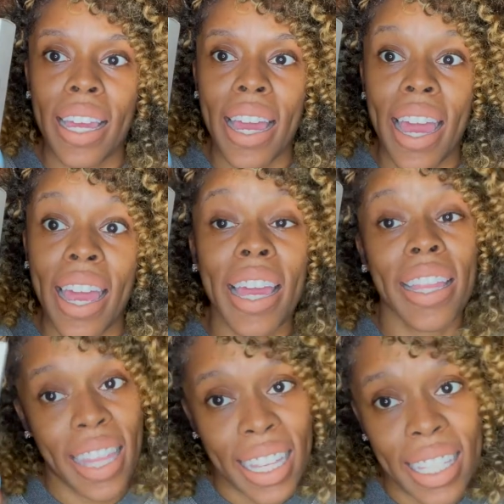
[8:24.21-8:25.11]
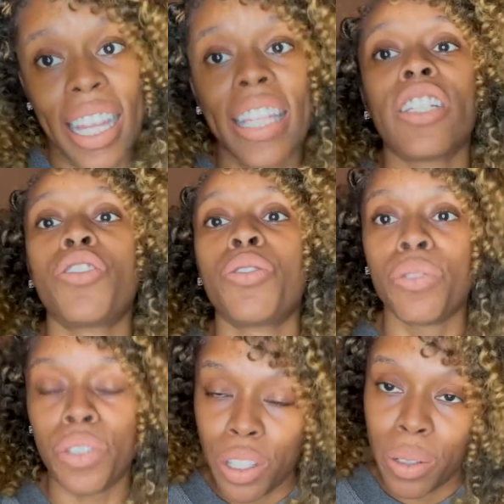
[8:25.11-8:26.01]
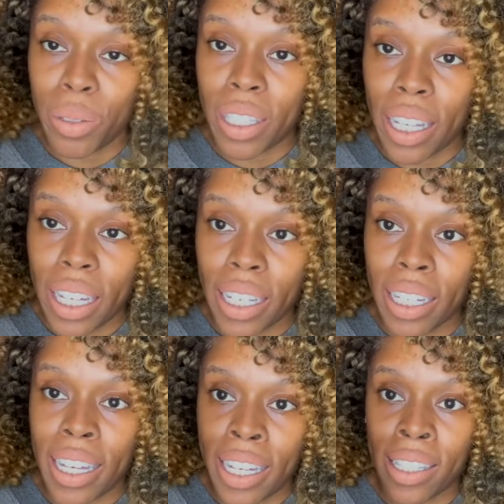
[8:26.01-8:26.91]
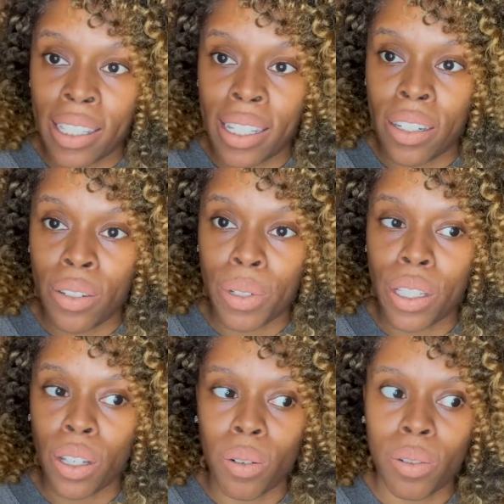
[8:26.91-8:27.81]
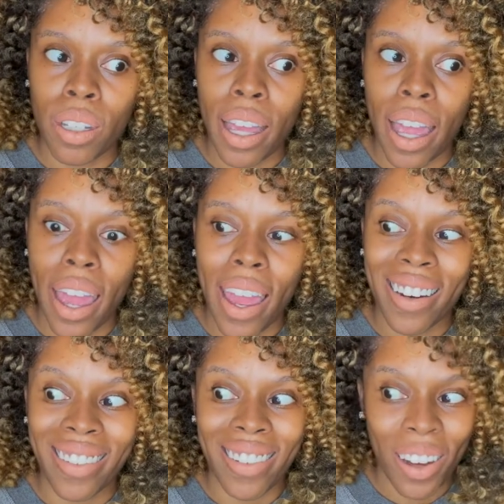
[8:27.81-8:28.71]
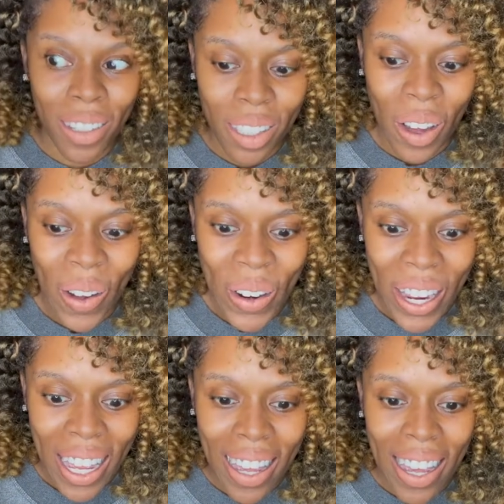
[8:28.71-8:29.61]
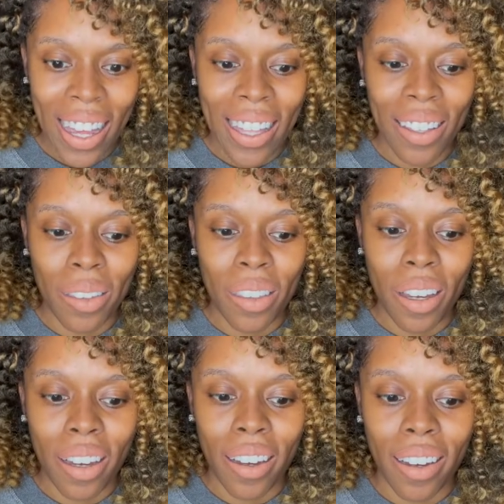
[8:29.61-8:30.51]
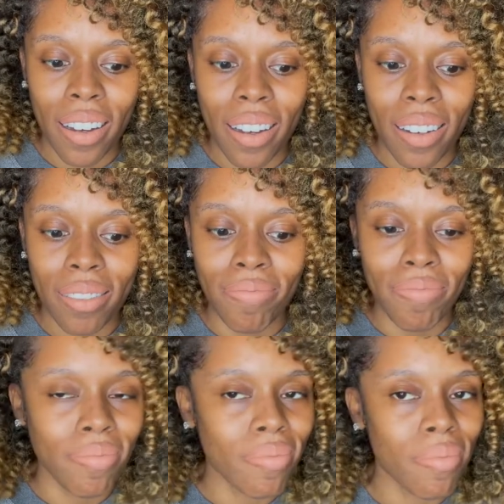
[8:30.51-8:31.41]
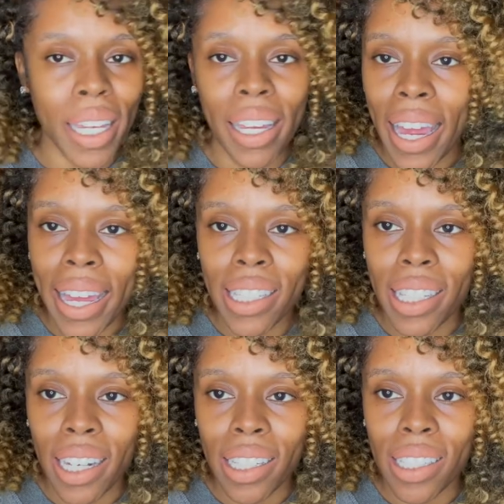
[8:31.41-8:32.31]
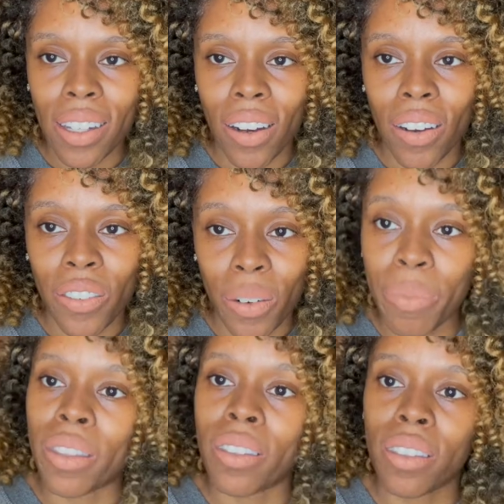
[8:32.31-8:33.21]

And they say that you do see an instant result. And also the BNAs that I saw from